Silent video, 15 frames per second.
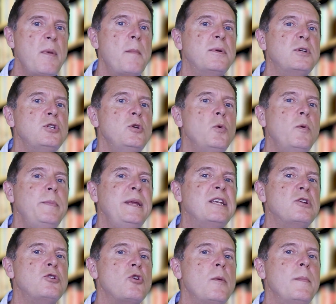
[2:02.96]
number two would be
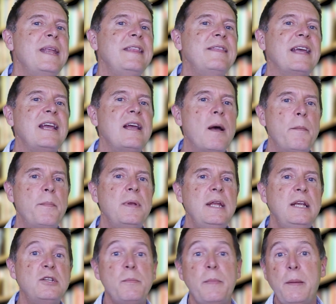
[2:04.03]
determining the
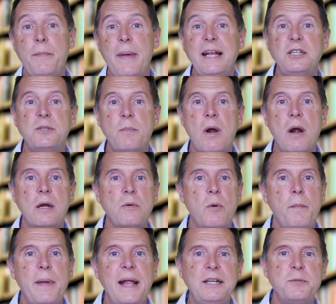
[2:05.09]
company to be benchmarked
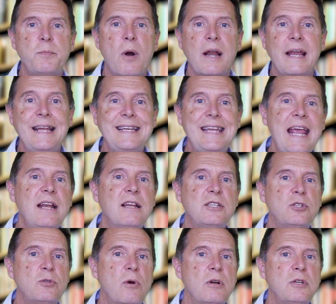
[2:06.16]
or benchmarking data
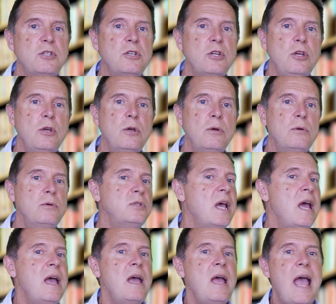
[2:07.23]
source to use
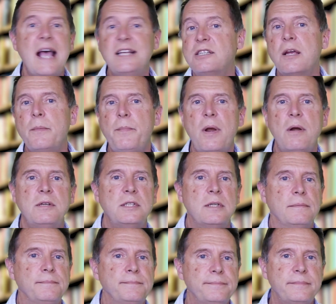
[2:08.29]
as a
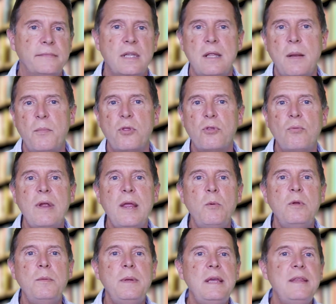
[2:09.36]
comparison. Number three
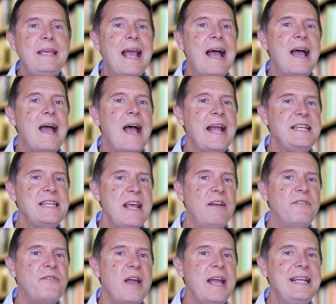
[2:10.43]
would be the
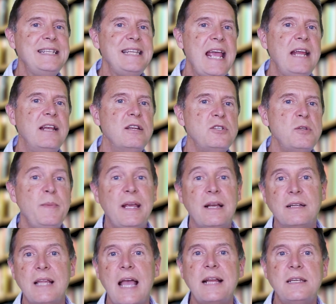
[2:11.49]
identifying data to be
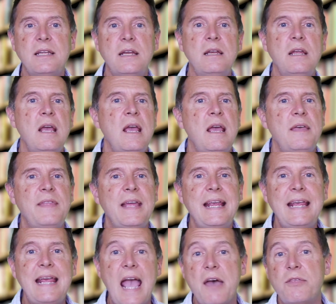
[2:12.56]
collected and
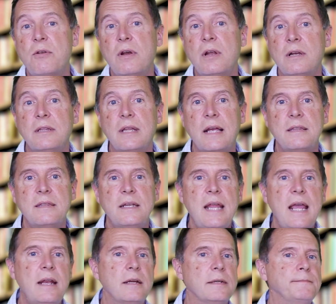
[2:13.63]
then gather and collect the
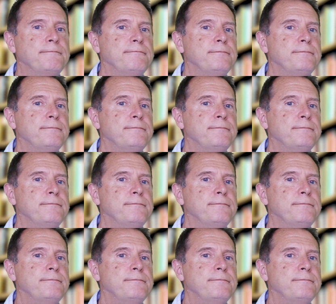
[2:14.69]
data.